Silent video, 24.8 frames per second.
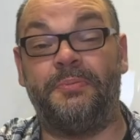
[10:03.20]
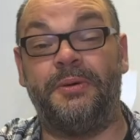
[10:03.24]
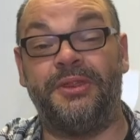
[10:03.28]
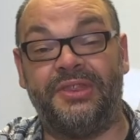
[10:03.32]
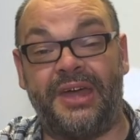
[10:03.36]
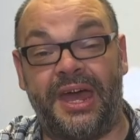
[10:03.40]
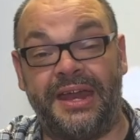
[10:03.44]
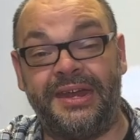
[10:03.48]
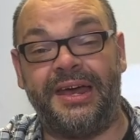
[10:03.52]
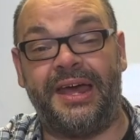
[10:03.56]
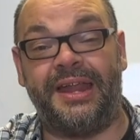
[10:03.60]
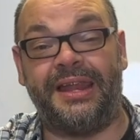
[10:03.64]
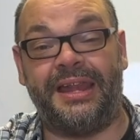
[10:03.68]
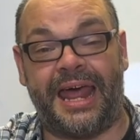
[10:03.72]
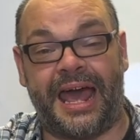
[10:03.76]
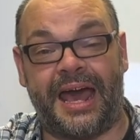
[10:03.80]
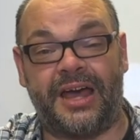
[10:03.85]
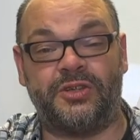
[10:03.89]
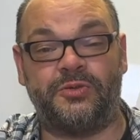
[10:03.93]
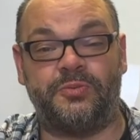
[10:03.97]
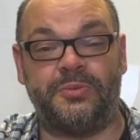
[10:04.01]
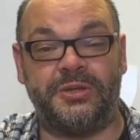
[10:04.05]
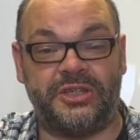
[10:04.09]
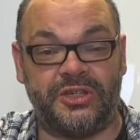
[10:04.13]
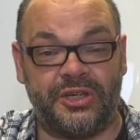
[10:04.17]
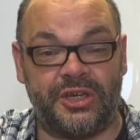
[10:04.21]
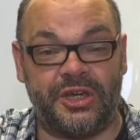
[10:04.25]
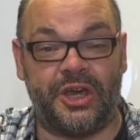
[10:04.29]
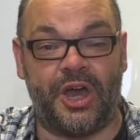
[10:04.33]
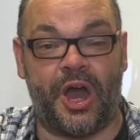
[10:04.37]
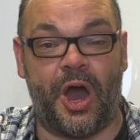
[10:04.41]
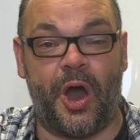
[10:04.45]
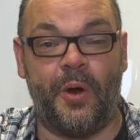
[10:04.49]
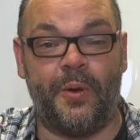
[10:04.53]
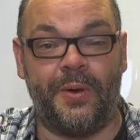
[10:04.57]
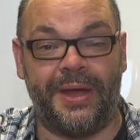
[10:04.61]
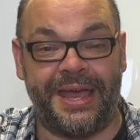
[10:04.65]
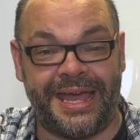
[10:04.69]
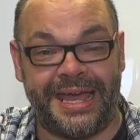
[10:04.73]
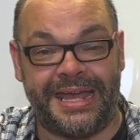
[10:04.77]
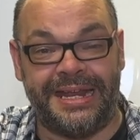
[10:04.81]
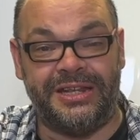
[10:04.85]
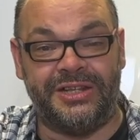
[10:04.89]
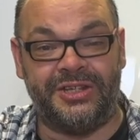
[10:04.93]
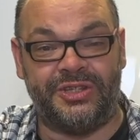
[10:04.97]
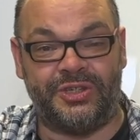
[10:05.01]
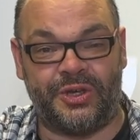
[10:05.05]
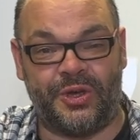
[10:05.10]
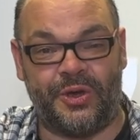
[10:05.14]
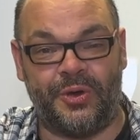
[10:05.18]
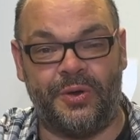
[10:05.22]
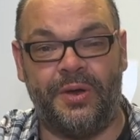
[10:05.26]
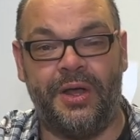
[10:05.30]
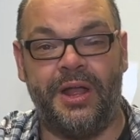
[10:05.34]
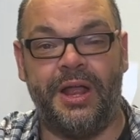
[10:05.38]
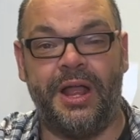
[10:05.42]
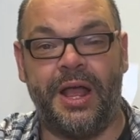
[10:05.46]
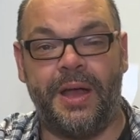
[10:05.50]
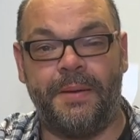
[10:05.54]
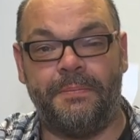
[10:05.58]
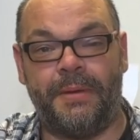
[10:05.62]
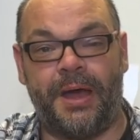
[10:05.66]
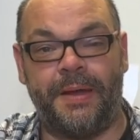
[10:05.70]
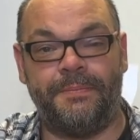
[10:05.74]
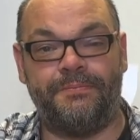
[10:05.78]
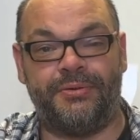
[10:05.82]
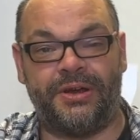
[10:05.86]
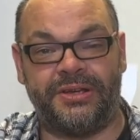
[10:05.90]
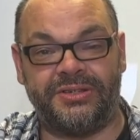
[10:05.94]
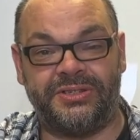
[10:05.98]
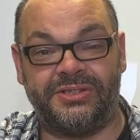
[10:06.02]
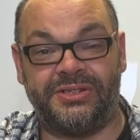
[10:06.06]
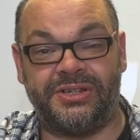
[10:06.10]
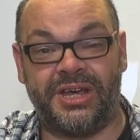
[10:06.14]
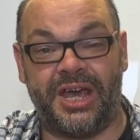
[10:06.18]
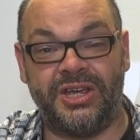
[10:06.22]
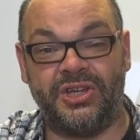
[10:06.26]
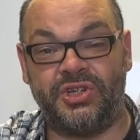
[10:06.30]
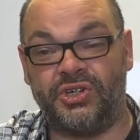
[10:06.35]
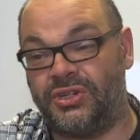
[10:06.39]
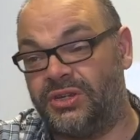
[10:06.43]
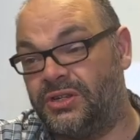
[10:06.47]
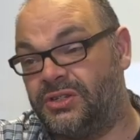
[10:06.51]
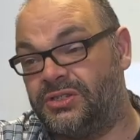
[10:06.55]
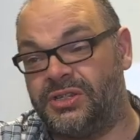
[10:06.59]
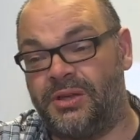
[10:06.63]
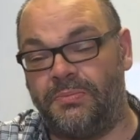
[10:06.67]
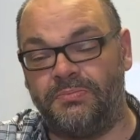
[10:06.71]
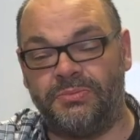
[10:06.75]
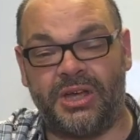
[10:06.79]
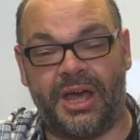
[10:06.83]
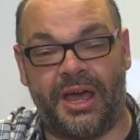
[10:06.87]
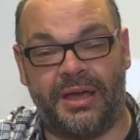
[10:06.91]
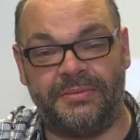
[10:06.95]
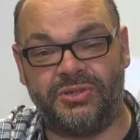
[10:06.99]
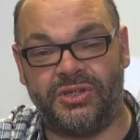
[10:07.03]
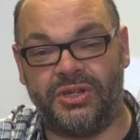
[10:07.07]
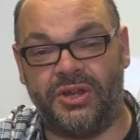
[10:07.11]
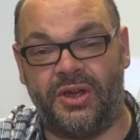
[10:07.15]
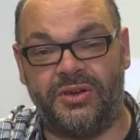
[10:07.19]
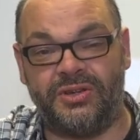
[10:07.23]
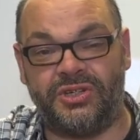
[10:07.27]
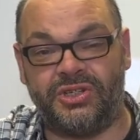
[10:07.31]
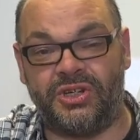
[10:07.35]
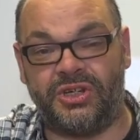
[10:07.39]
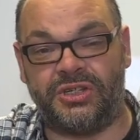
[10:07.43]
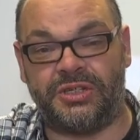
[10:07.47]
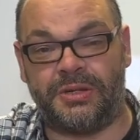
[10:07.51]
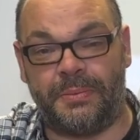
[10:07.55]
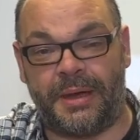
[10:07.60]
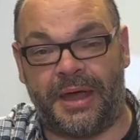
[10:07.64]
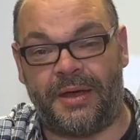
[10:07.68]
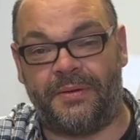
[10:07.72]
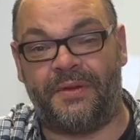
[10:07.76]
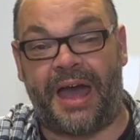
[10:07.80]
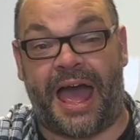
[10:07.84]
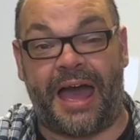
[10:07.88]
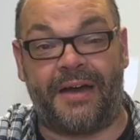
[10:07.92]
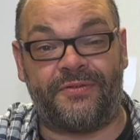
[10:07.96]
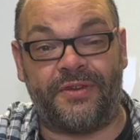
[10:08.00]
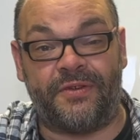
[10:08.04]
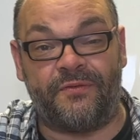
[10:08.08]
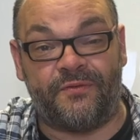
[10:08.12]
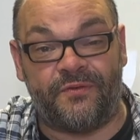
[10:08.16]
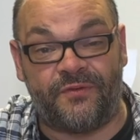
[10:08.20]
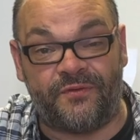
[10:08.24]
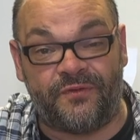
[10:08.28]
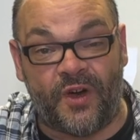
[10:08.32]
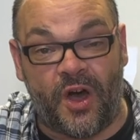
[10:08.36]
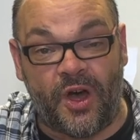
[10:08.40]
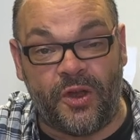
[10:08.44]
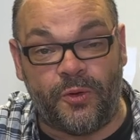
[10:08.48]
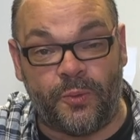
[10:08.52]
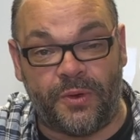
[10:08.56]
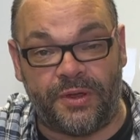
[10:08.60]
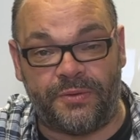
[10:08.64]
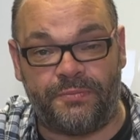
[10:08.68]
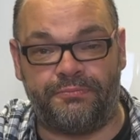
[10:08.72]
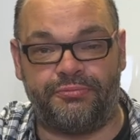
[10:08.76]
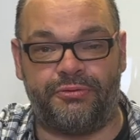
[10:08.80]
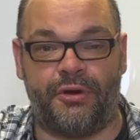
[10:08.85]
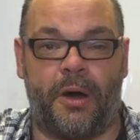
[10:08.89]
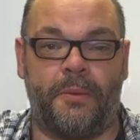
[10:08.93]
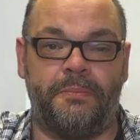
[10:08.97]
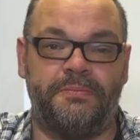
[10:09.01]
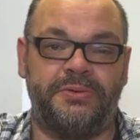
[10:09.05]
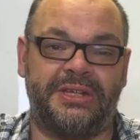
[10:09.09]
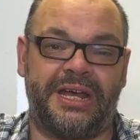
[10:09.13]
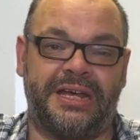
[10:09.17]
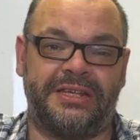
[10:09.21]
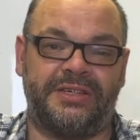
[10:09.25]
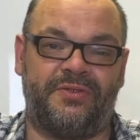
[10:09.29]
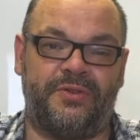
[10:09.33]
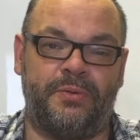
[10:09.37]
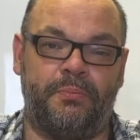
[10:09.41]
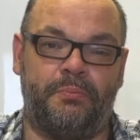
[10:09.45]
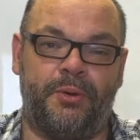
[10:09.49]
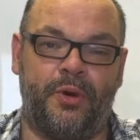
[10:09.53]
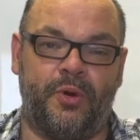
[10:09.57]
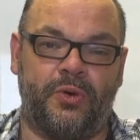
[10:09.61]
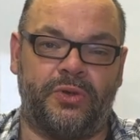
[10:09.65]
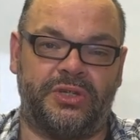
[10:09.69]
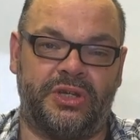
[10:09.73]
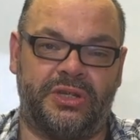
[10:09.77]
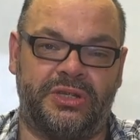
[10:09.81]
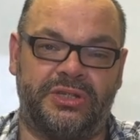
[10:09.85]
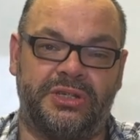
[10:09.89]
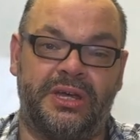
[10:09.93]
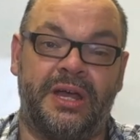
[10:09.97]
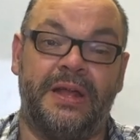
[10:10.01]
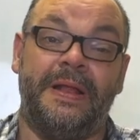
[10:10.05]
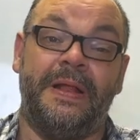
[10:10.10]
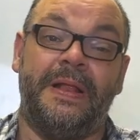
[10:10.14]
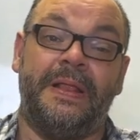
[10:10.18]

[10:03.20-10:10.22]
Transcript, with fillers: but then it allows me to to go into my presentation. And sometimes, you know, it's just about having fun with props. That's important.